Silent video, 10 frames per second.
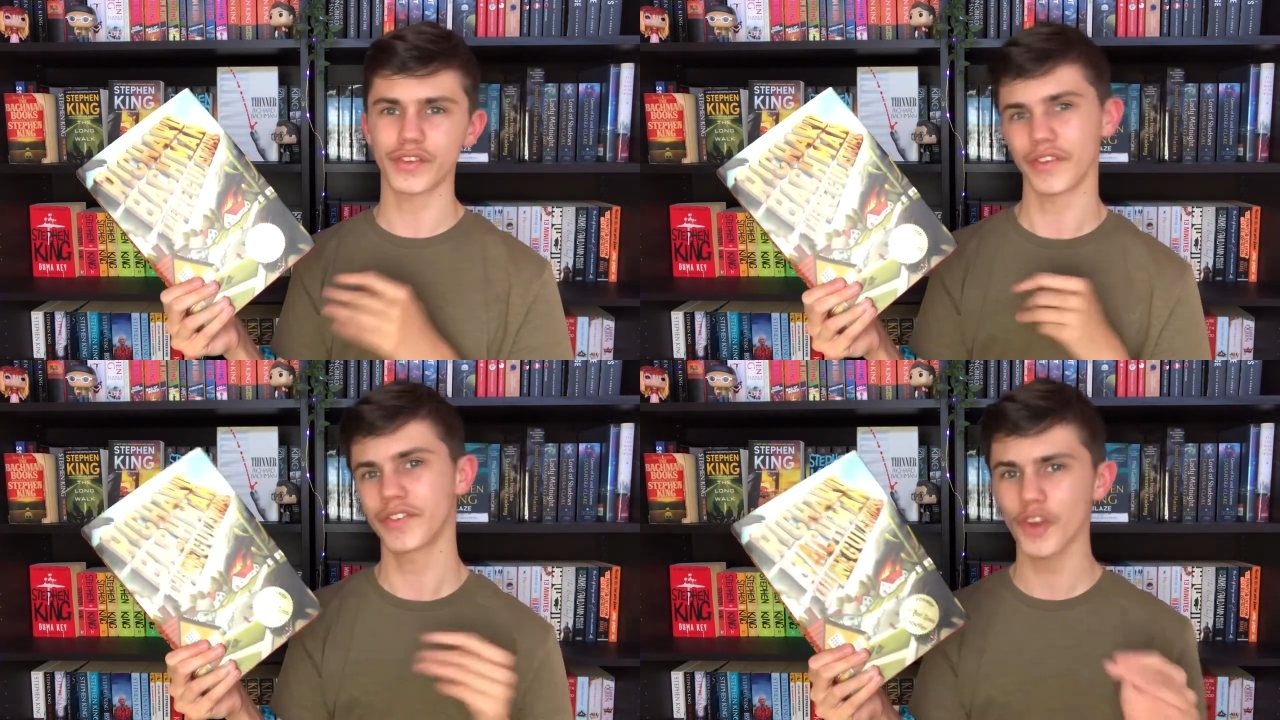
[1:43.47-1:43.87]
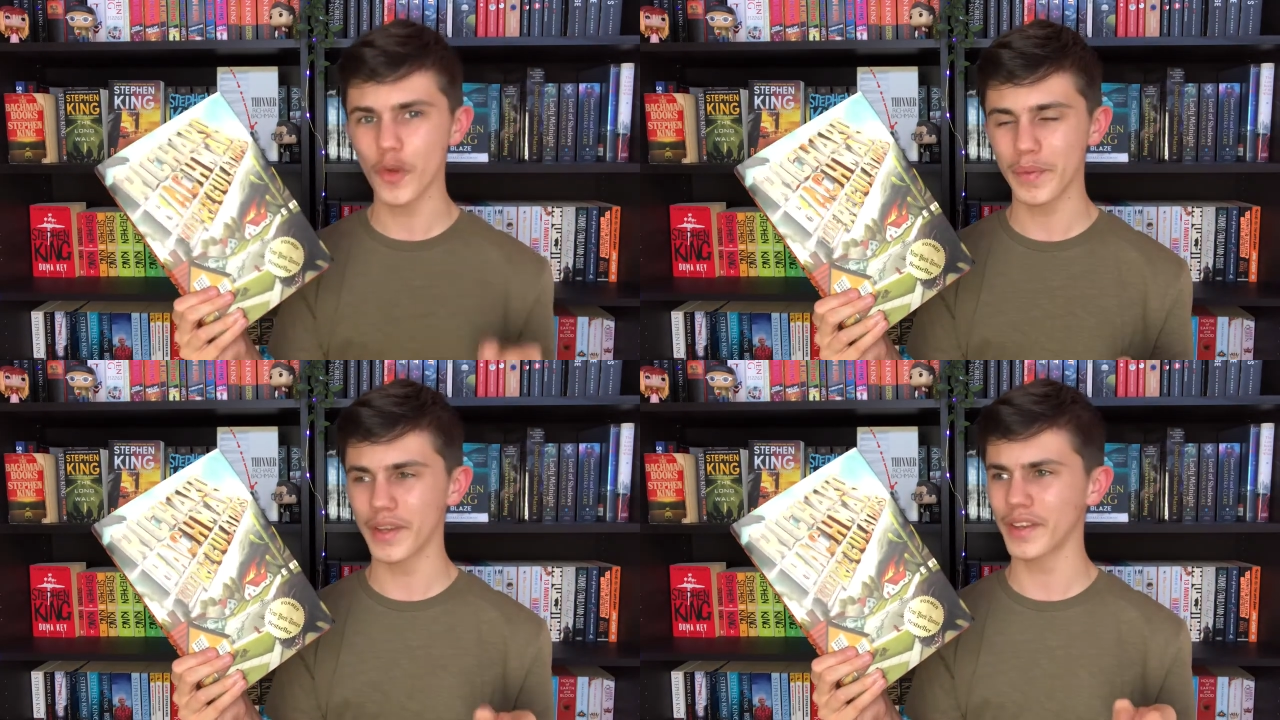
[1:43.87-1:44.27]

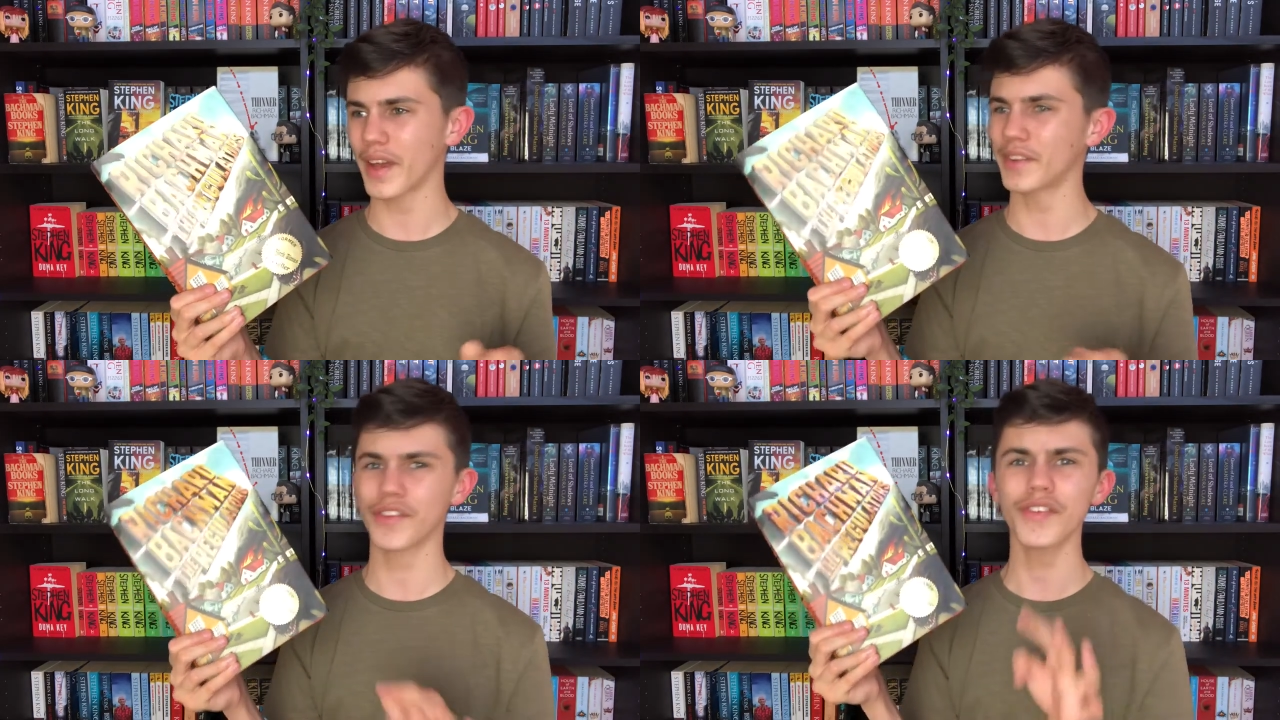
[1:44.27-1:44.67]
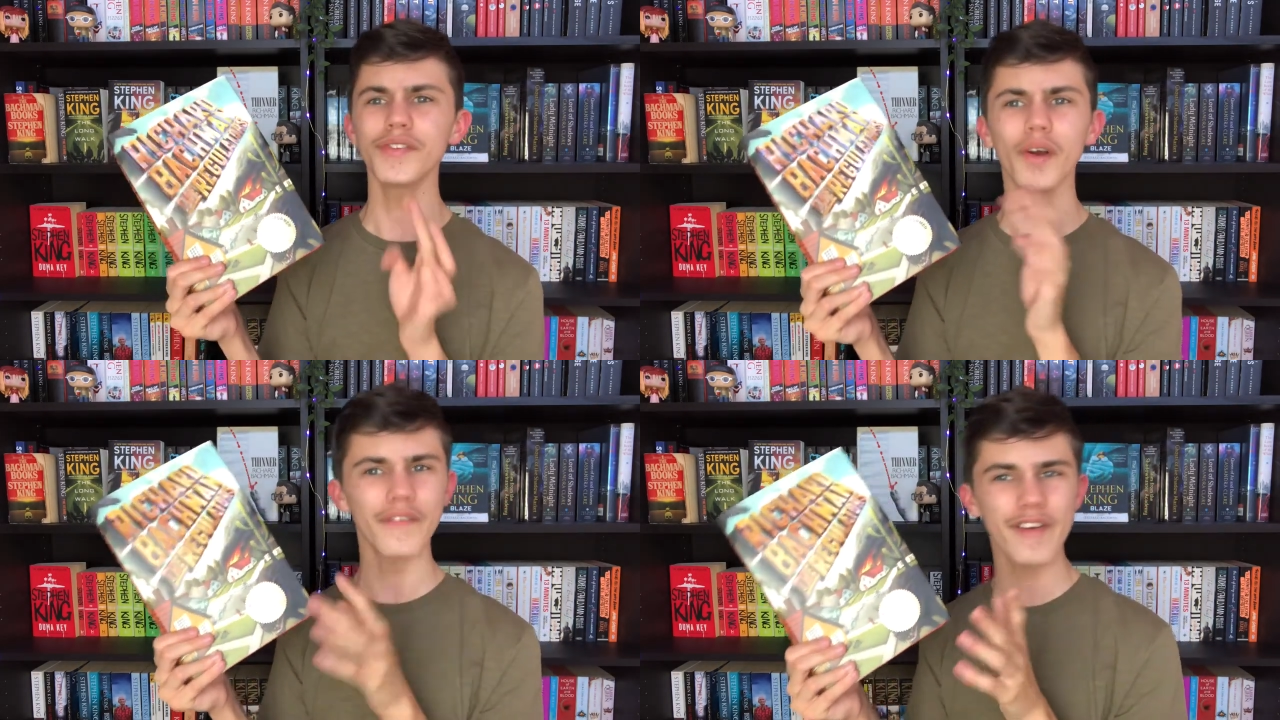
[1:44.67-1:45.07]
dystopian, and it's just
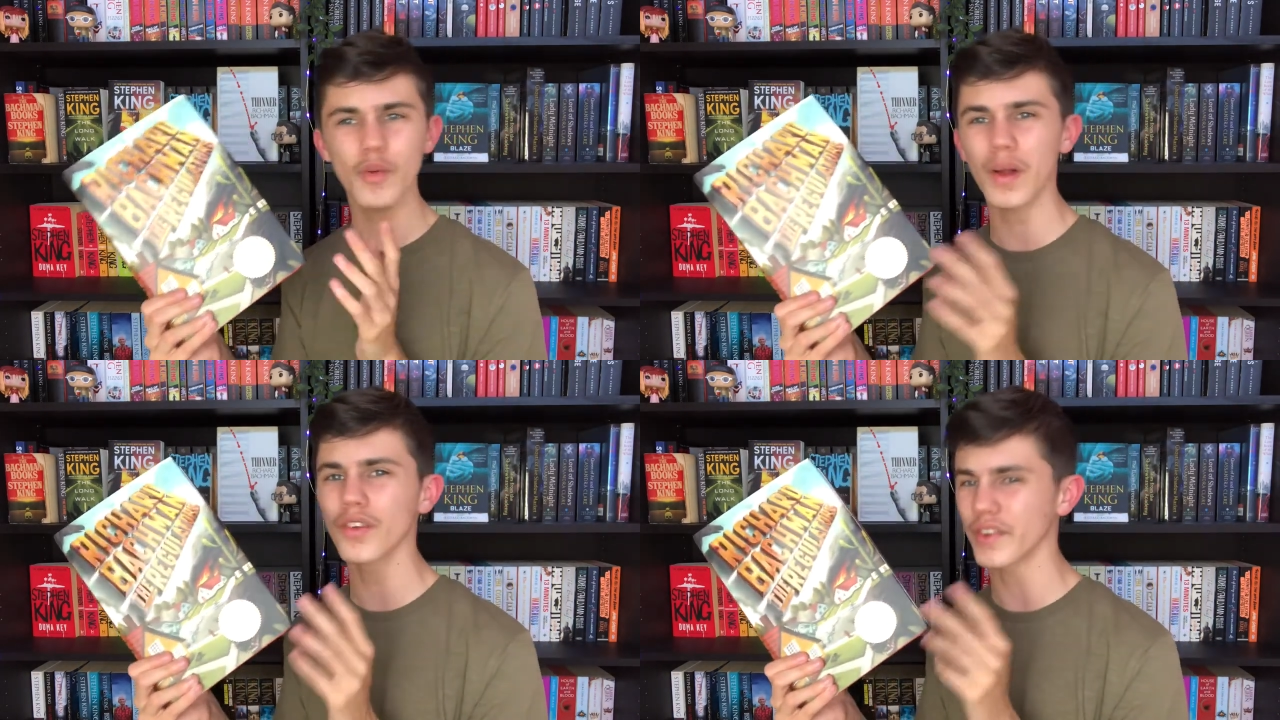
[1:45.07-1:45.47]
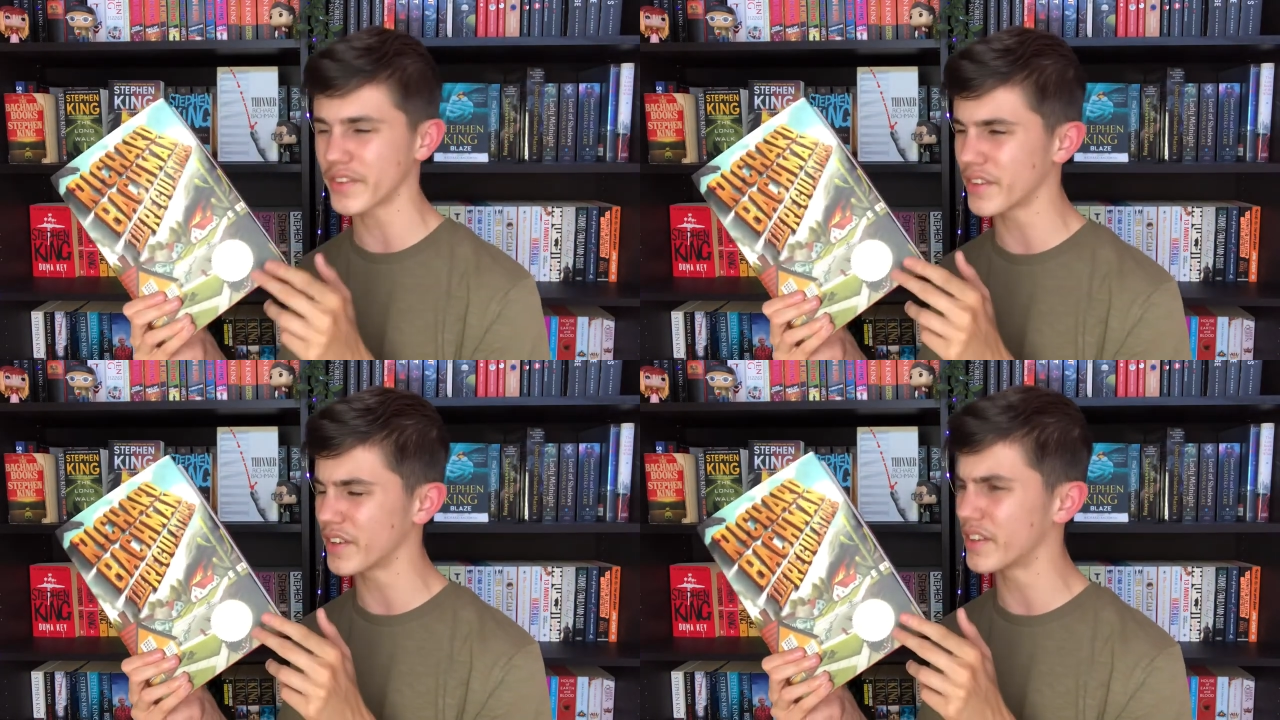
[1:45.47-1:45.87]
not very well
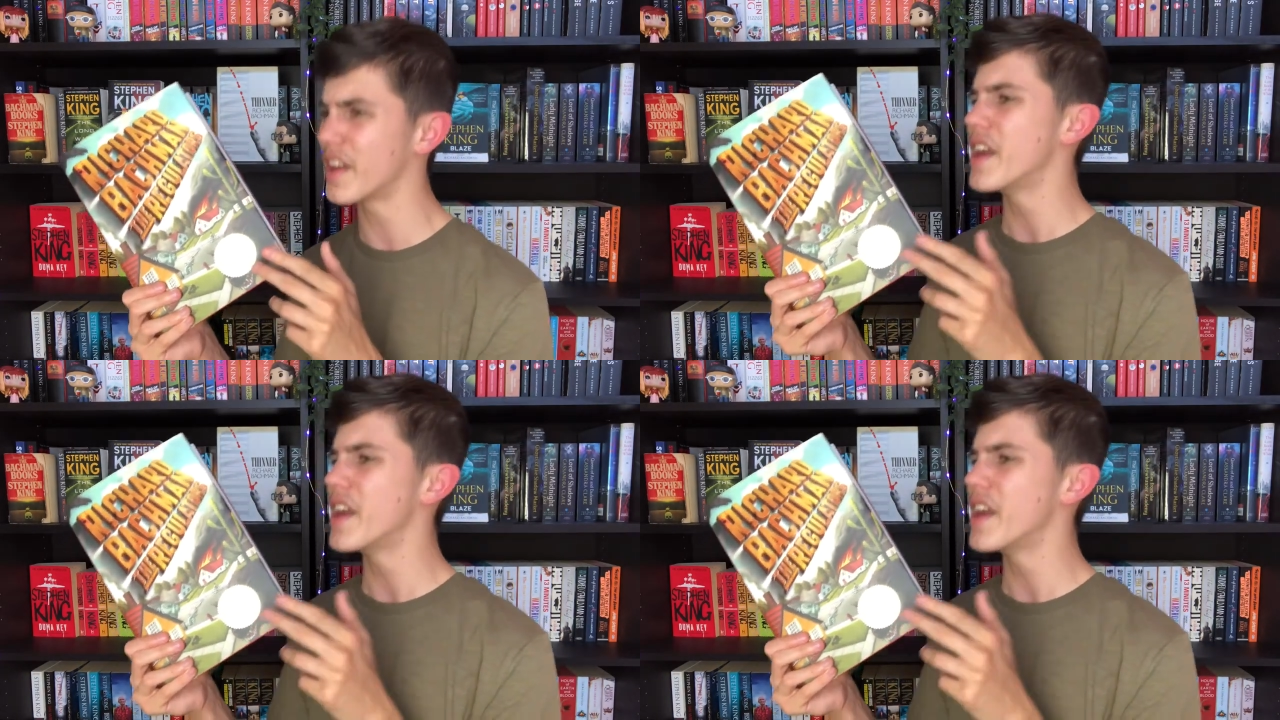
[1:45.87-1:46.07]
written.